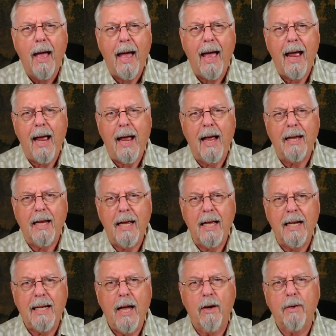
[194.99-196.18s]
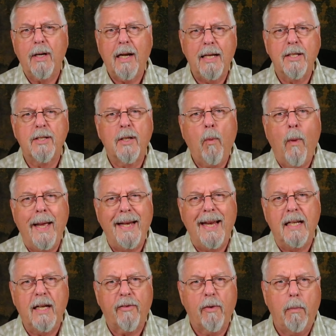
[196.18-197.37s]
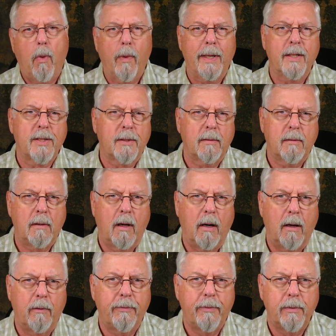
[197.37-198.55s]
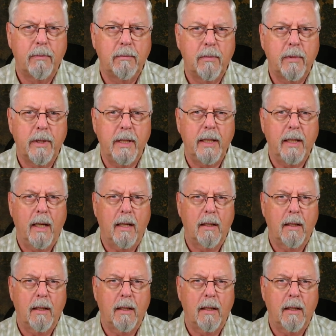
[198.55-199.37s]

And it calculates the weight at different points of the